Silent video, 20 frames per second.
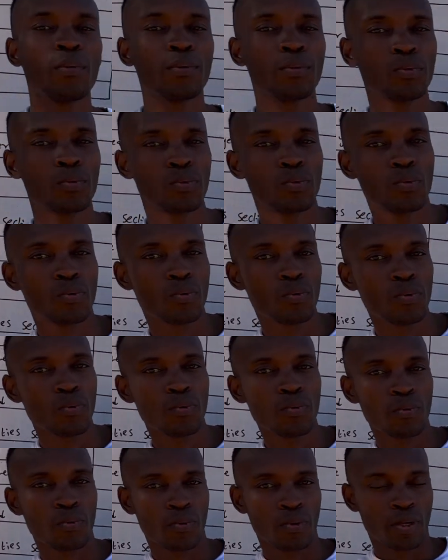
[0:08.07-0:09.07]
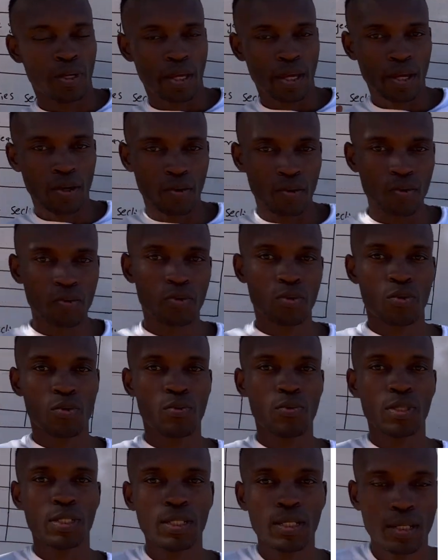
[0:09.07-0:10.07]
to do a
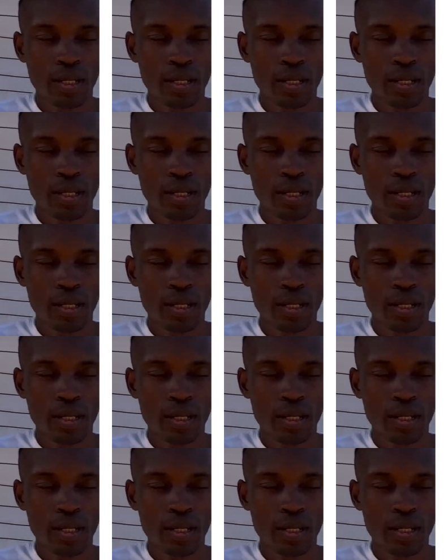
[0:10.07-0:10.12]
continuation.